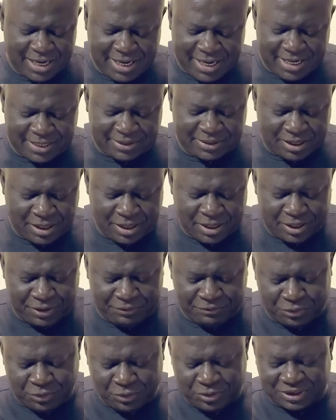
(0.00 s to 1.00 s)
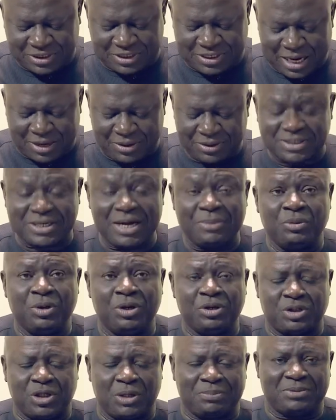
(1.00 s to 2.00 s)
in if you look at 2
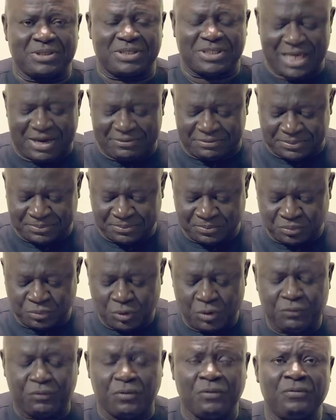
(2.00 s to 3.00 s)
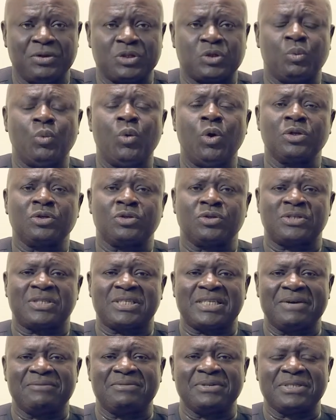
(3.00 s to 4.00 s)
Samuel chapter 7, from verse 1 to
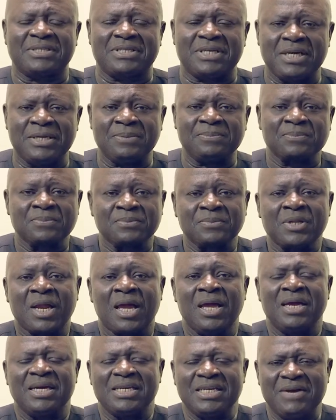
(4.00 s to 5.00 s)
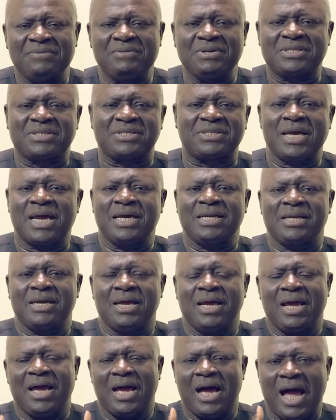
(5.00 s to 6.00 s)
17, David said,
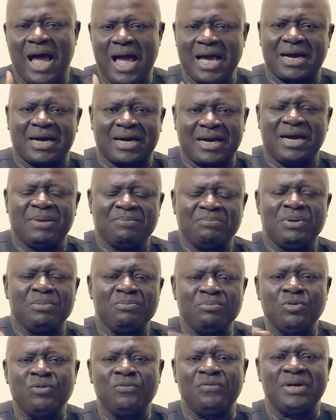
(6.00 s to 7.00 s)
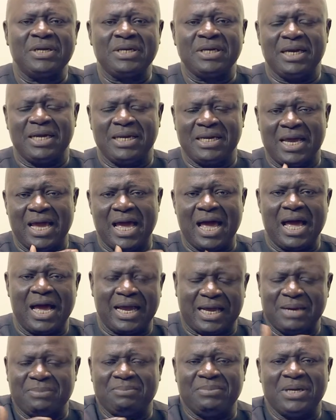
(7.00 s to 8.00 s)
I can't be moving in a
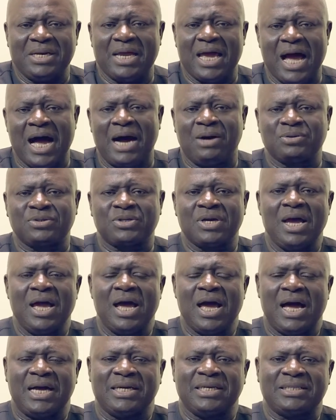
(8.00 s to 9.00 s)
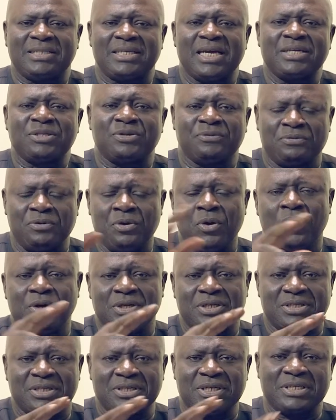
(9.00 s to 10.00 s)
I can't be in a house and the tent of
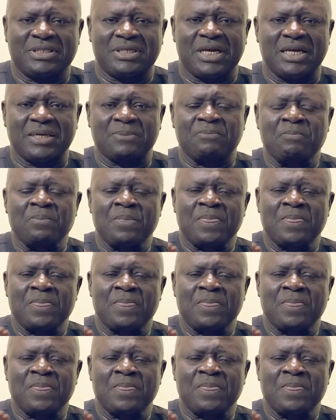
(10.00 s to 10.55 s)
God is in a tent.